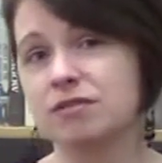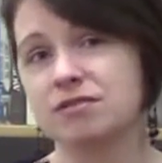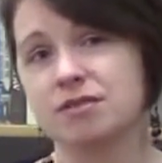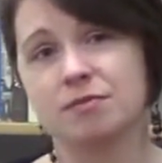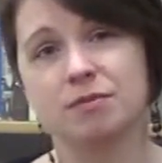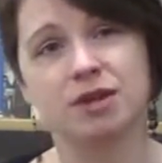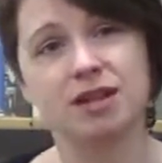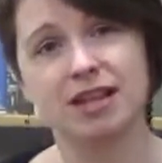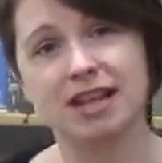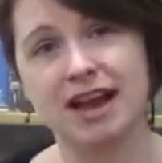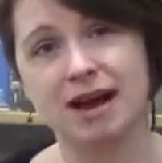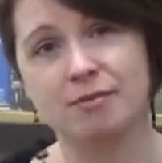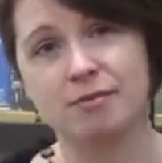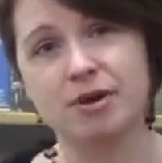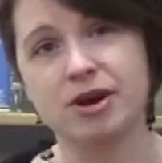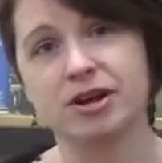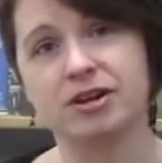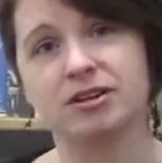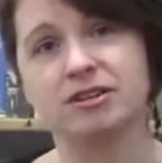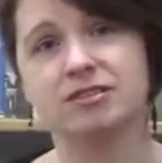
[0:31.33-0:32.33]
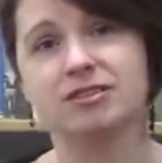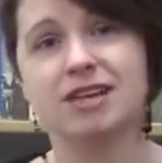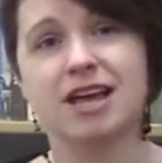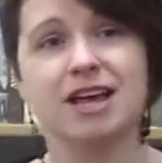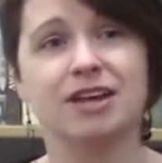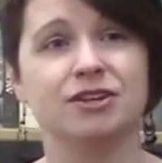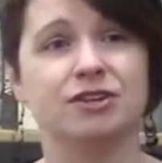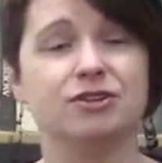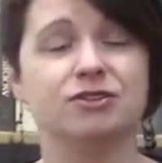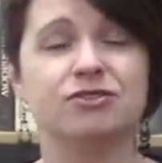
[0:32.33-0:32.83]
some collaborators
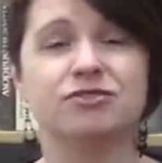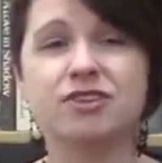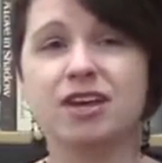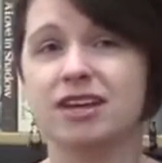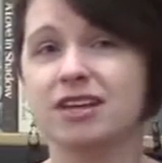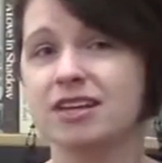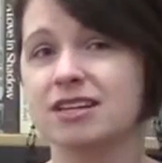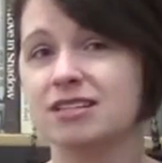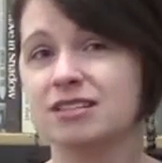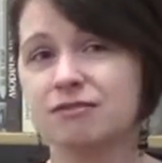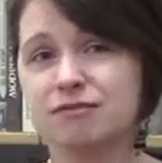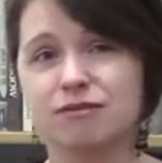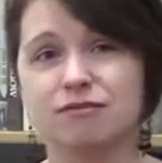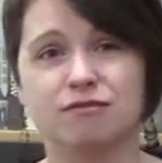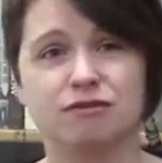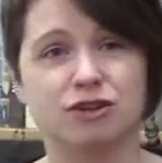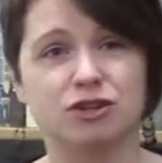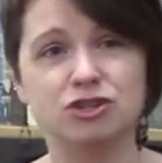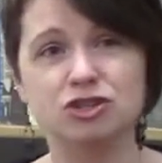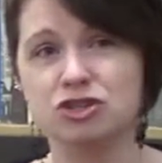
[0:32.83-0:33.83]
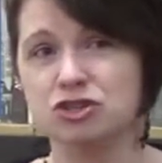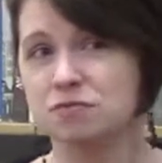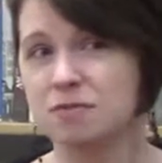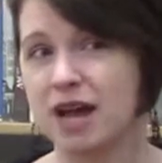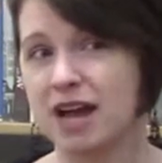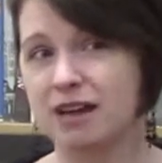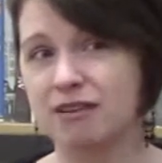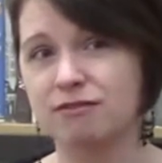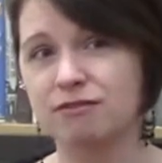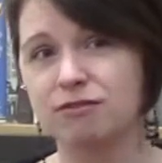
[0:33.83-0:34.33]
and you're sending different versions
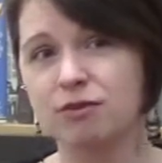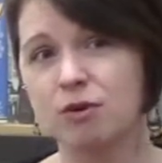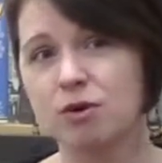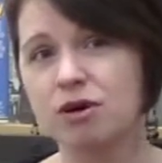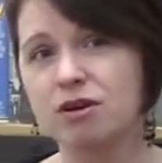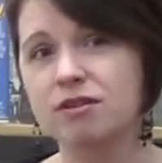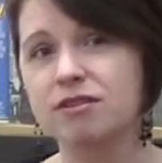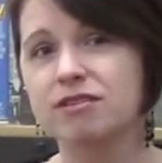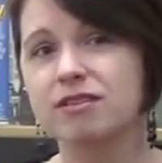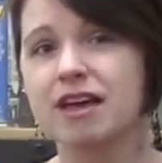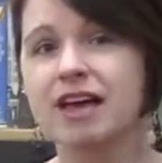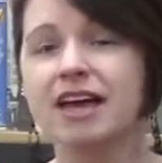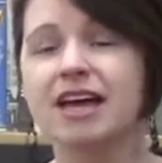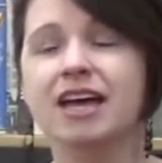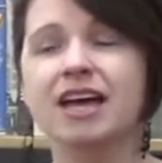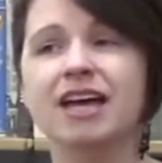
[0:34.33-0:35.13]
back and forth,